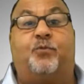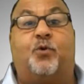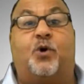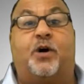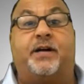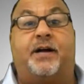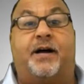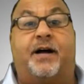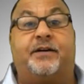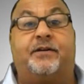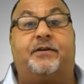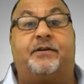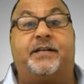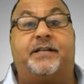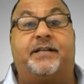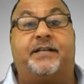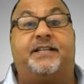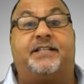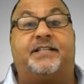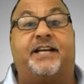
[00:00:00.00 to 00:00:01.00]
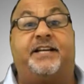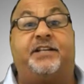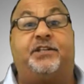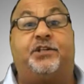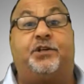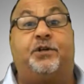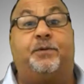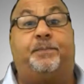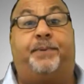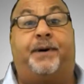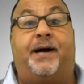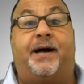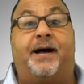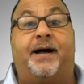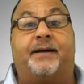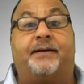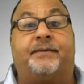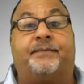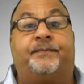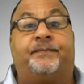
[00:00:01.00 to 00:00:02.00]
Chem 100 is a
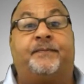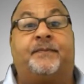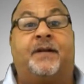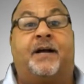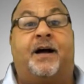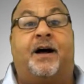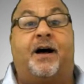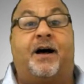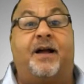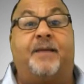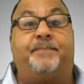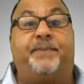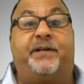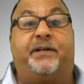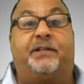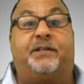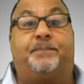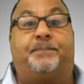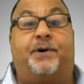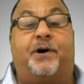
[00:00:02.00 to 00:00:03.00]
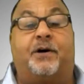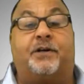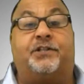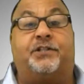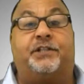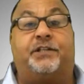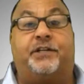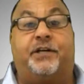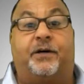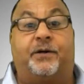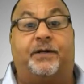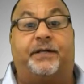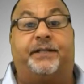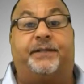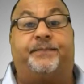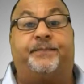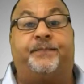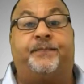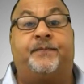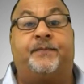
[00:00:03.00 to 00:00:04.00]
two-part high build epoxy
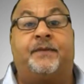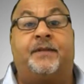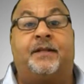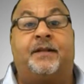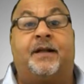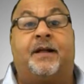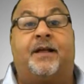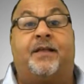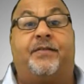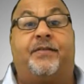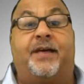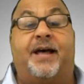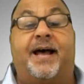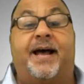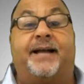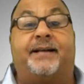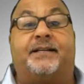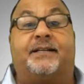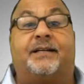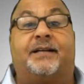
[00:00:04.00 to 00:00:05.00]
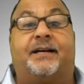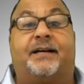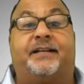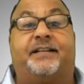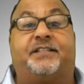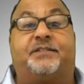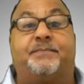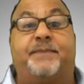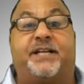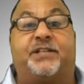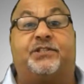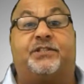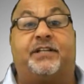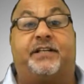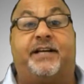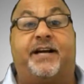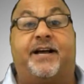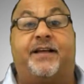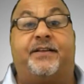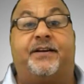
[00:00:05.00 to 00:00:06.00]
coating that is
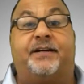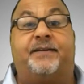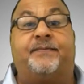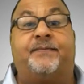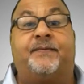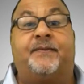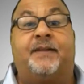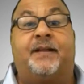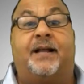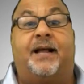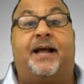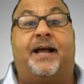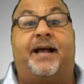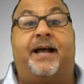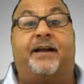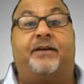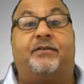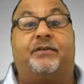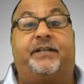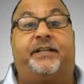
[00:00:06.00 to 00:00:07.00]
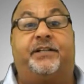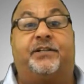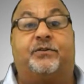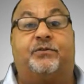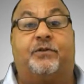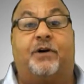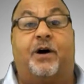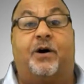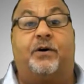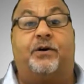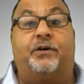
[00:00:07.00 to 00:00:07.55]
mixed together and either